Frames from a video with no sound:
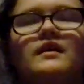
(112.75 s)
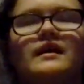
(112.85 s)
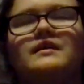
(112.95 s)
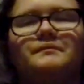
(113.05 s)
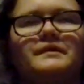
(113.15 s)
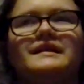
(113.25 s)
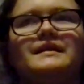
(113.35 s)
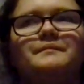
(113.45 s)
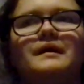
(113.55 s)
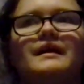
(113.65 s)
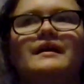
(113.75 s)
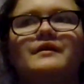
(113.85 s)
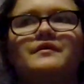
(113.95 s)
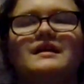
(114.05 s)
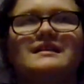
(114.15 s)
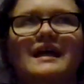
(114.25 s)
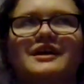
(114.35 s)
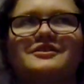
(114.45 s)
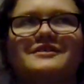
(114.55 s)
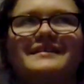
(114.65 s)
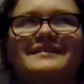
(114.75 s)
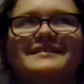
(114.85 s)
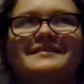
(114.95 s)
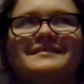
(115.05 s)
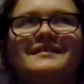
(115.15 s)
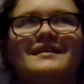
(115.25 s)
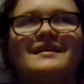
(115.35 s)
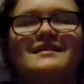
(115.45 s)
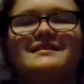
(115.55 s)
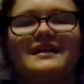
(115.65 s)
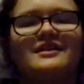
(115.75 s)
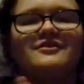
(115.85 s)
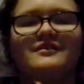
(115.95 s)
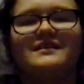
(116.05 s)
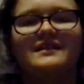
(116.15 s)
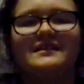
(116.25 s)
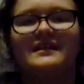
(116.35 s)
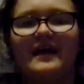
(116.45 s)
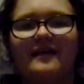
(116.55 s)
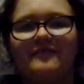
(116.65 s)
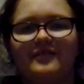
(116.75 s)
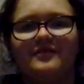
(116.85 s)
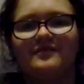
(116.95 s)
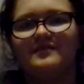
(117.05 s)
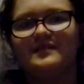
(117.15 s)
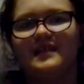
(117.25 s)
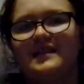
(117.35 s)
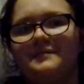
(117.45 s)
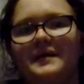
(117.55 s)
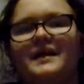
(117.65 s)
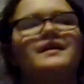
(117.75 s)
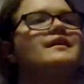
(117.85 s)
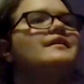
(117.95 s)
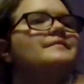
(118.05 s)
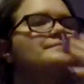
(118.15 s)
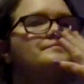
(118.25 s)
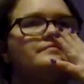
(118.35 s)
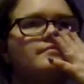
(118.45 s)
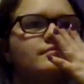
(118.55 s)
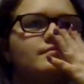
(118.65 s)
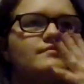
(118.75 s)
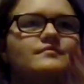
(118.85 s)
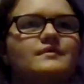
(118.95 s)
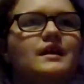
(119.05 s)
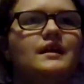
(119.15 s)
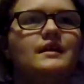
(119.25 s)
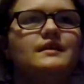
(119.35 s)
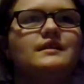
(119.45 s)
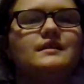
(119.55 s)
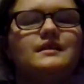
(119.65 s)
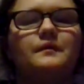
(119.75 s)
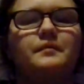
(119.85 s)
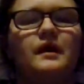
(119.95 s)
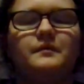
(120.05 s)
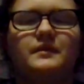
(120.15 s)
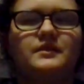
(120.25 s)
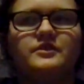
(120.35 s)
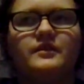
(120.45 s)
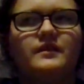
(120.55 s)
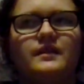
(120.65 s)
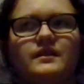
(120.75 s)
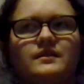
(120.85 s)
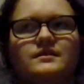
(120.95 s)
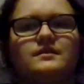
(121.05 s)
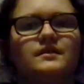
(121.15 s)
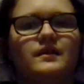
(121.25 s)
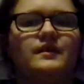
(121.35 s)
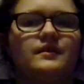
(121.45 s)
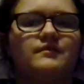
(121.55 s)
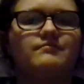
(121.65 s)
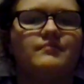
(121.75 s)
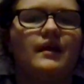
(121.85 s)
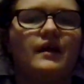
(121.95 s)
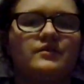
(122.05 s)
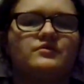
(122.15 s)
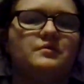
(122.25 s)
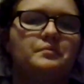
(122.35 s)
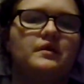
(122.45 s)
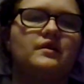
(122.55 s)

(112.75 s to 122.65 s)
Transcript: complete it. But it's actually 6 or 6.5 years in the making. It's not published or anything till like actual book